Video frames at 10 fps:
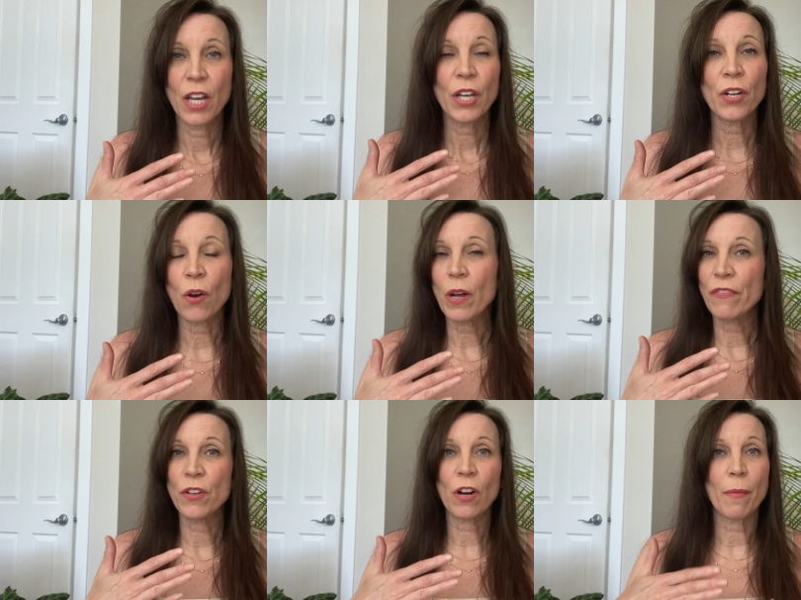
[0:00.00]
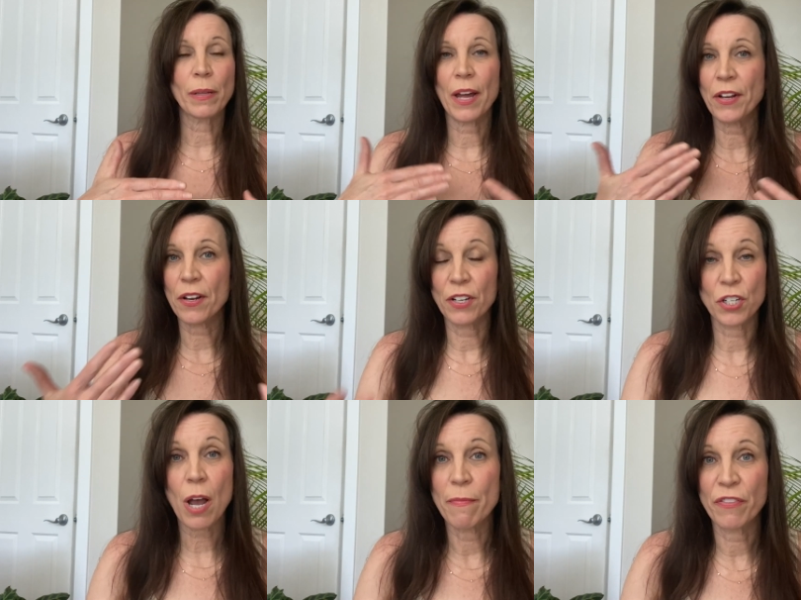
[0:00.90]
You know, if you're applying on a
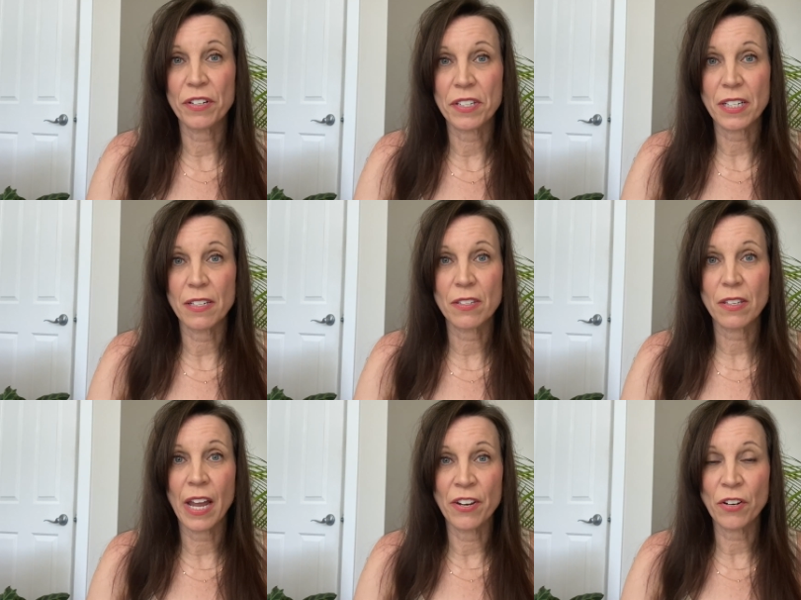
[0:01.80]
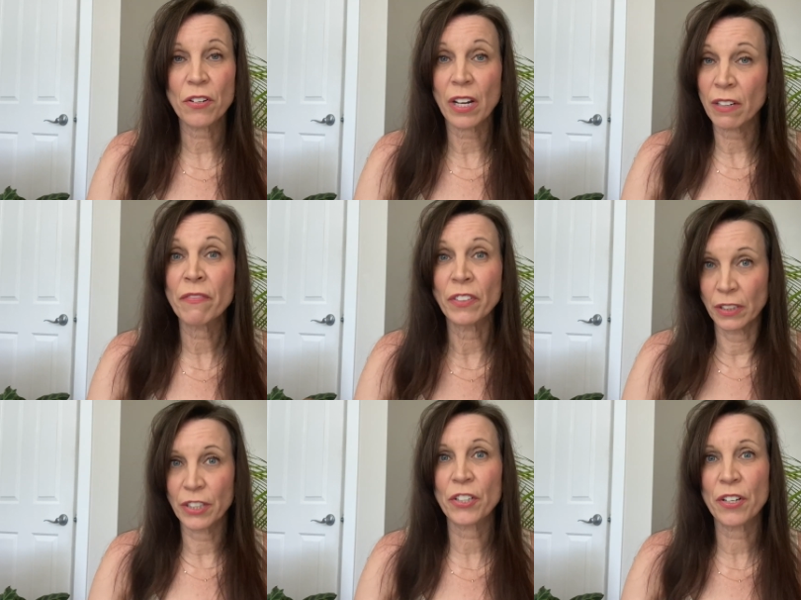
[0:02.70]
job, for instance, and you're like feeling
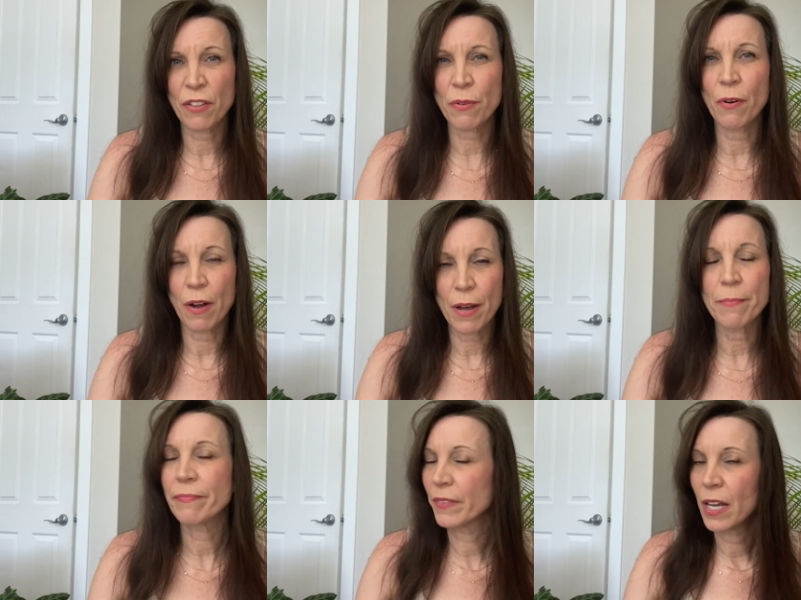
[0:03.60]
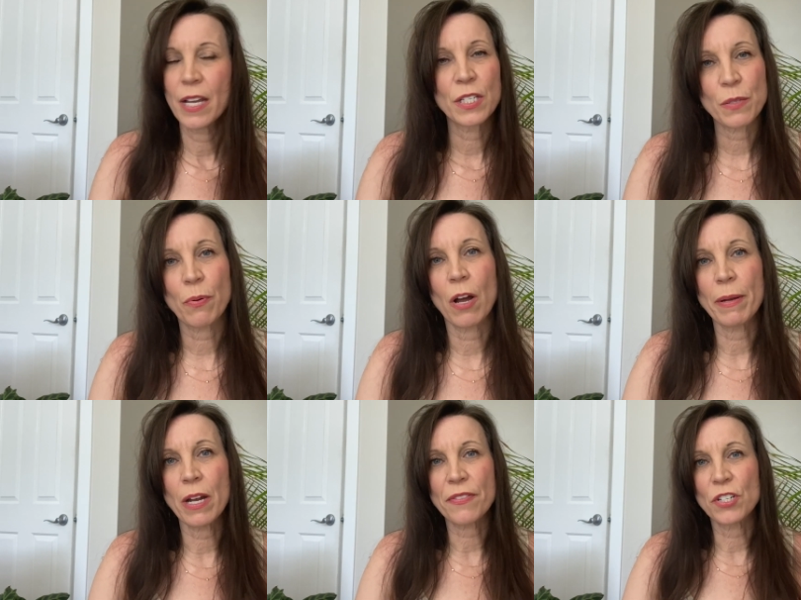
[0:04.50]
like you're going to throw up, it's probably
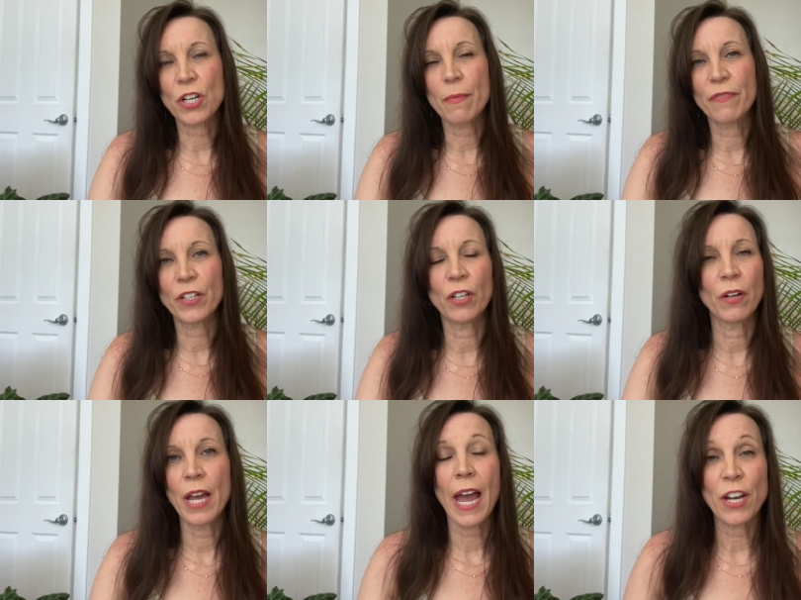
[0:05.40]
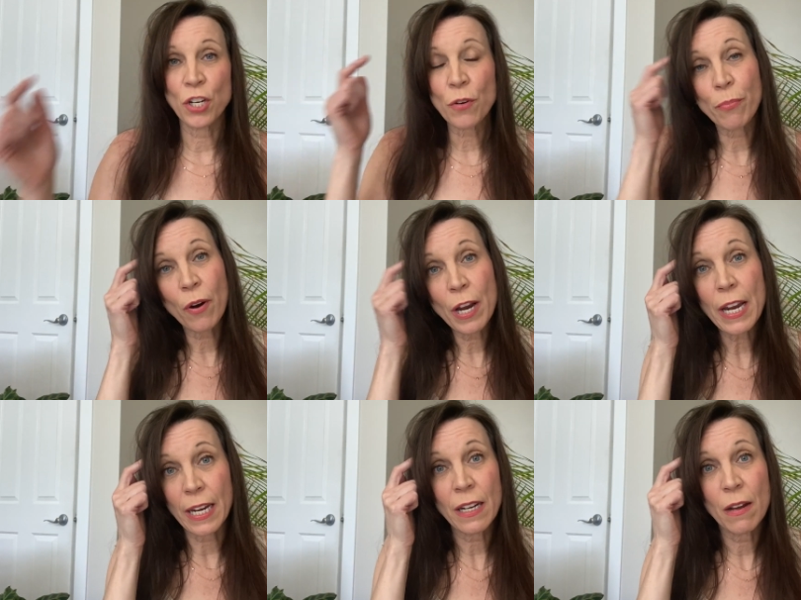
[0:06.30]
not the job for you. And your
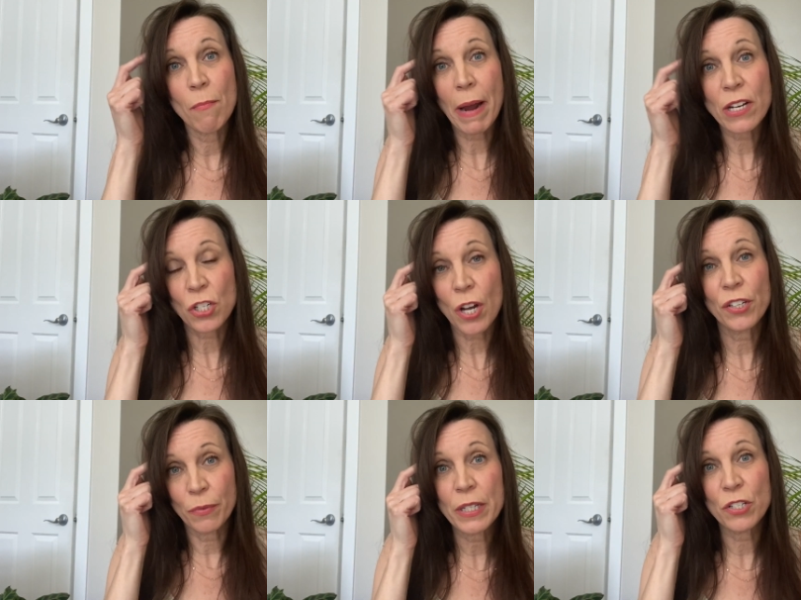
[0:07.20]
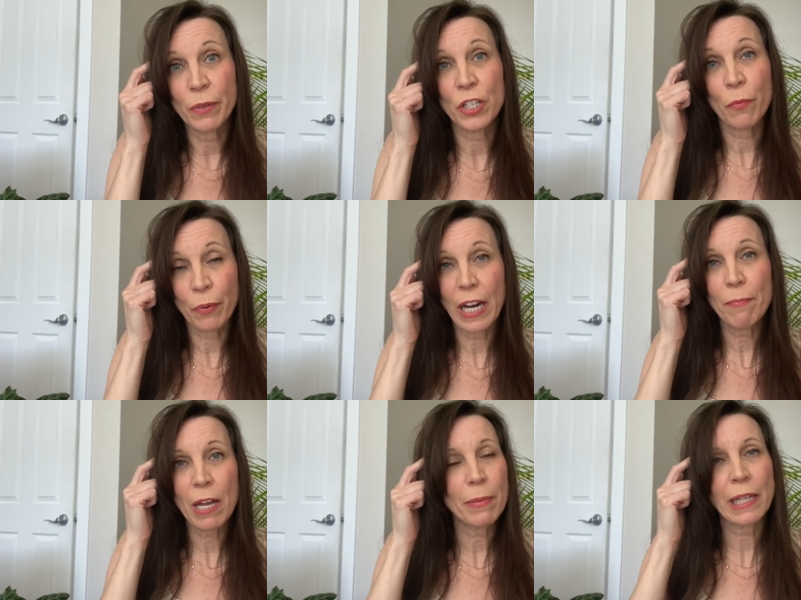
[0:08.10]
brain might talk you into it. Your brain
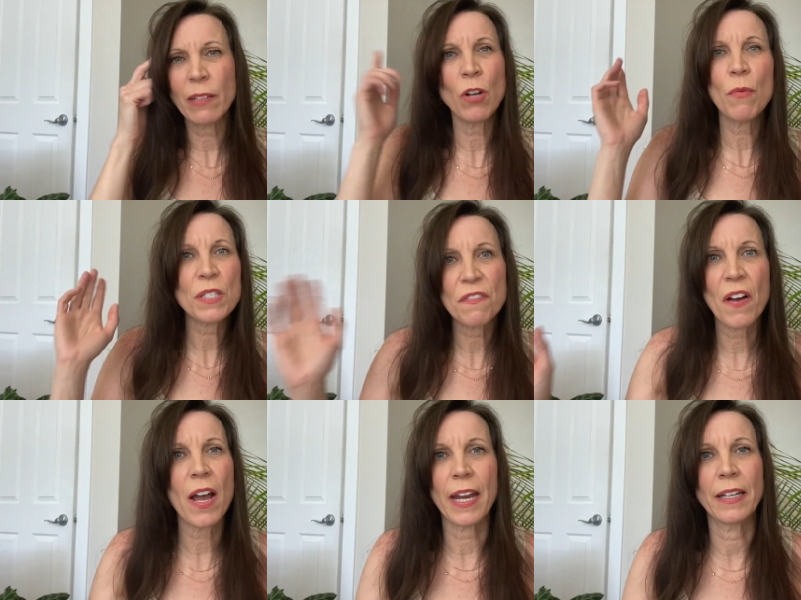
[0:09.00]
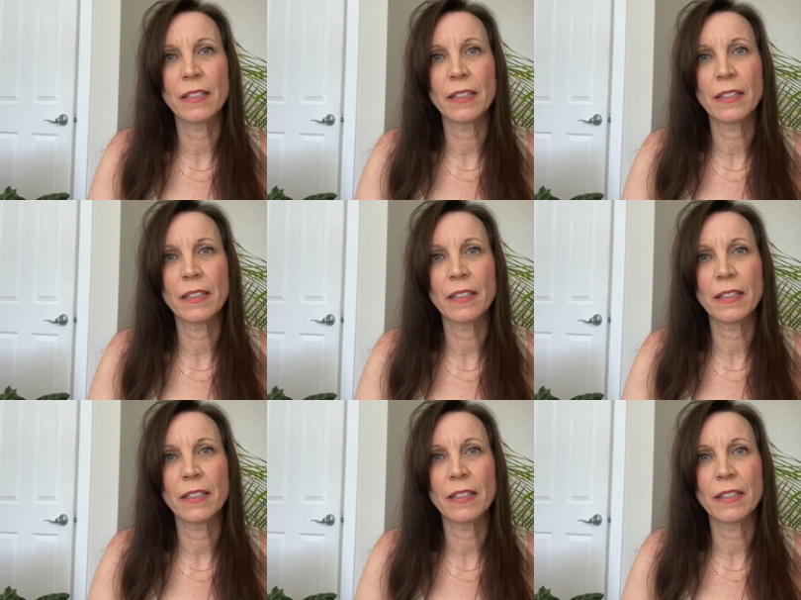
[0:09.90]
might be like, no, it's fine.